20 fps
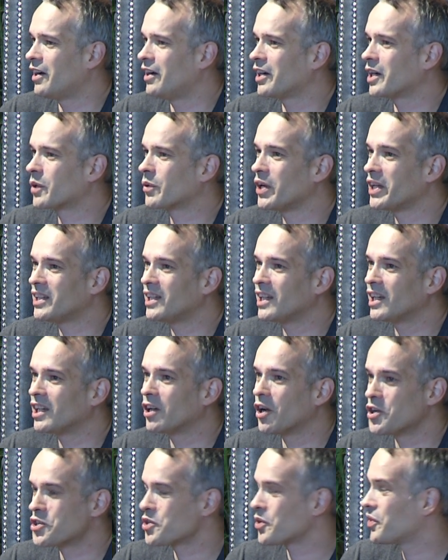creating
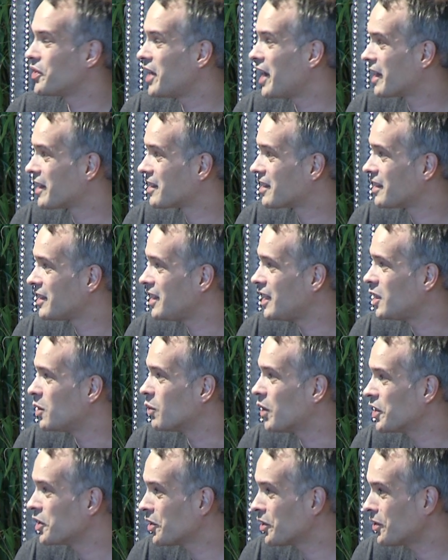cultural debt. In
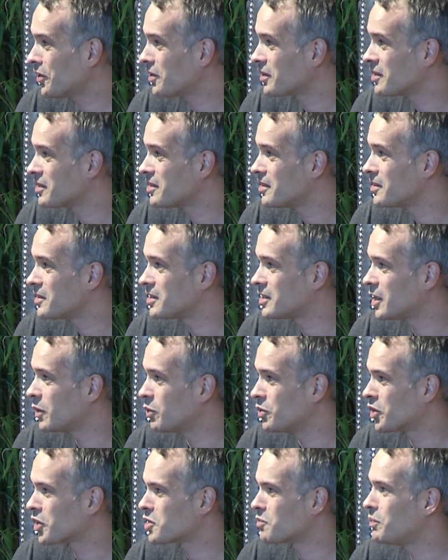1 year, they would
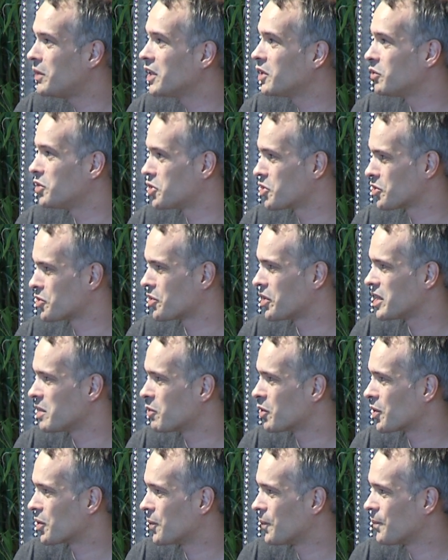not speak to each other
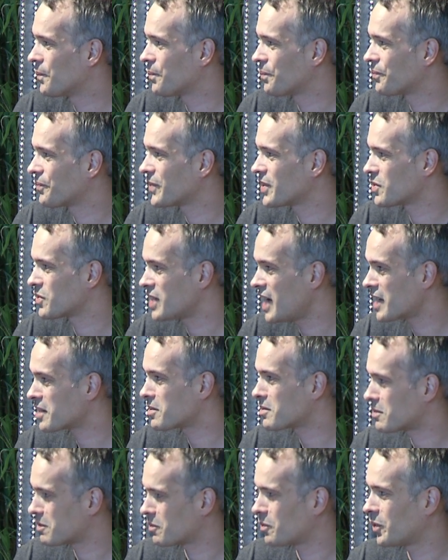anymore. So
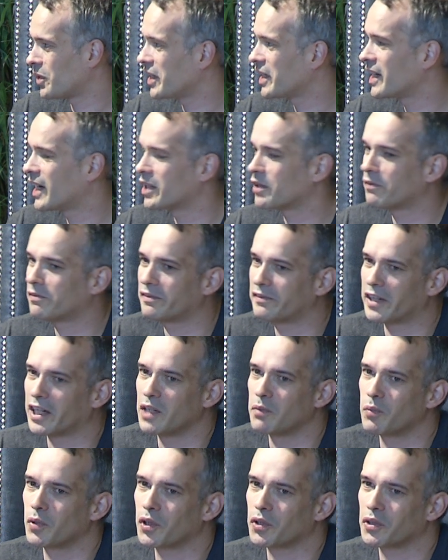that's really kind of very
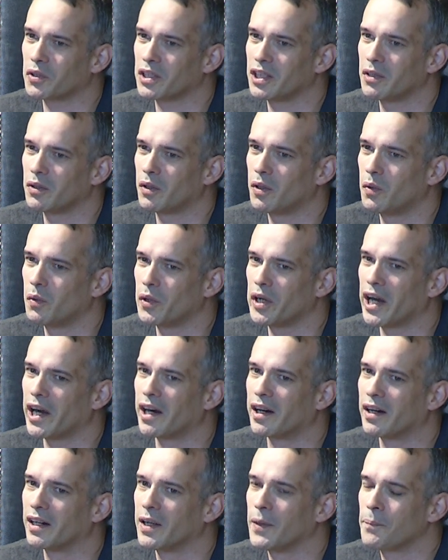important in who we are.
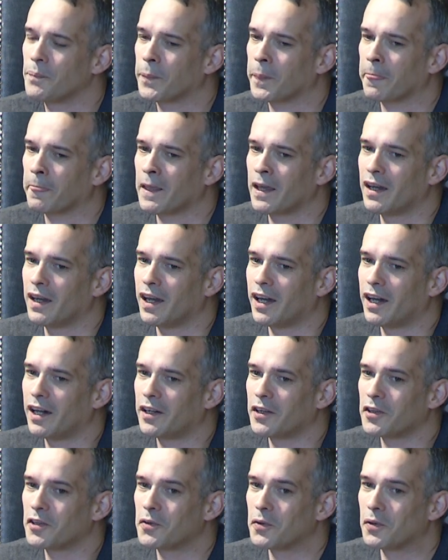
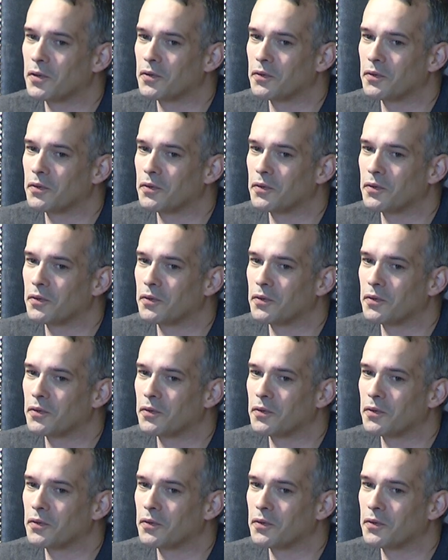The